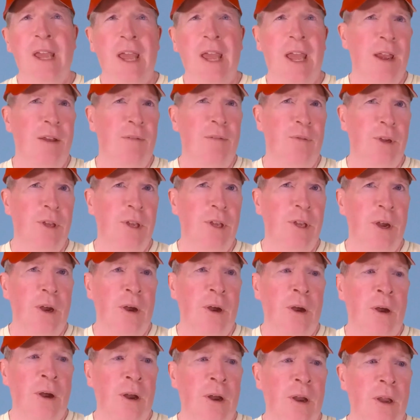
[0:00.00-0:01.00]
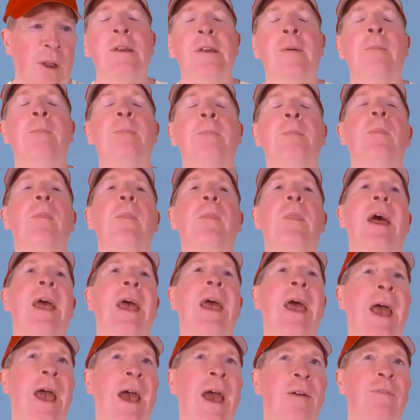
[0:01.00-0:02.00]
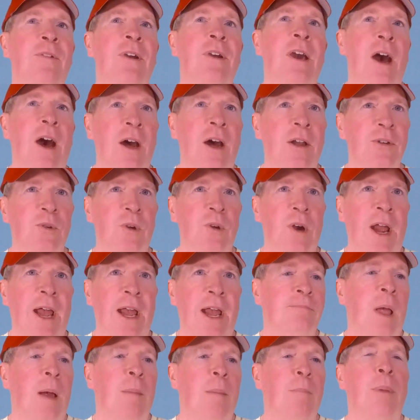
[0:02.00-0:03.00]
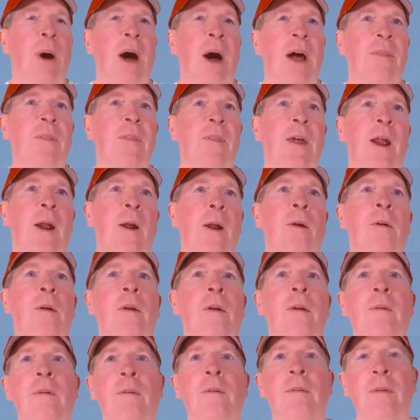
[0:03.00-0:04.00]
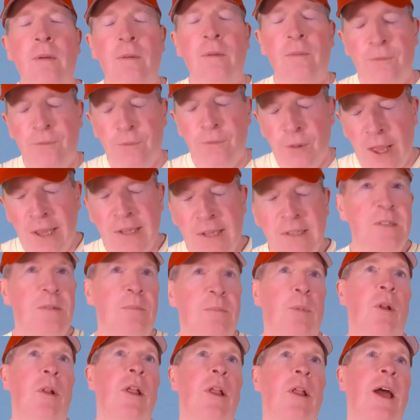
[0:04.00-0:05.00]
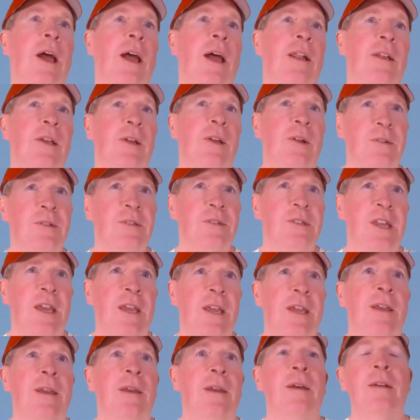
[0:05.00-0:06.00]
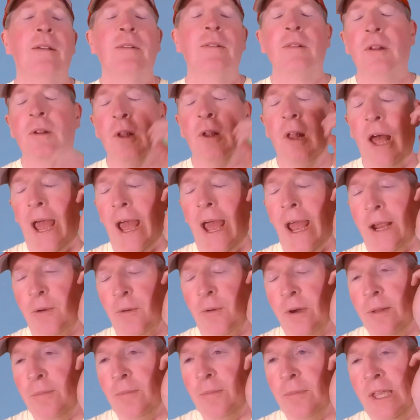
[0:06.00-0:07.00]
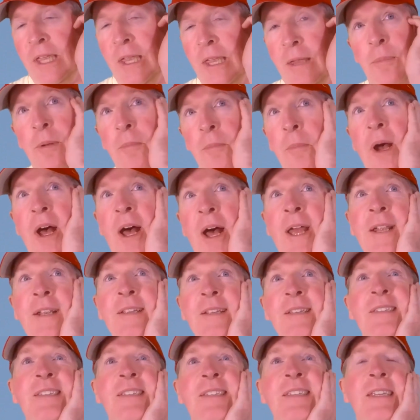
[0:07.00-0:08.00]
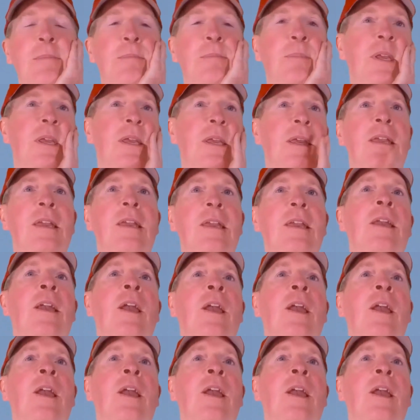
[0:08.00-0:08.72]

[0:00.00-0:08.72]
every year. They have contracts, but they're flexible. And here's a little acronym to keep in mind, CPE,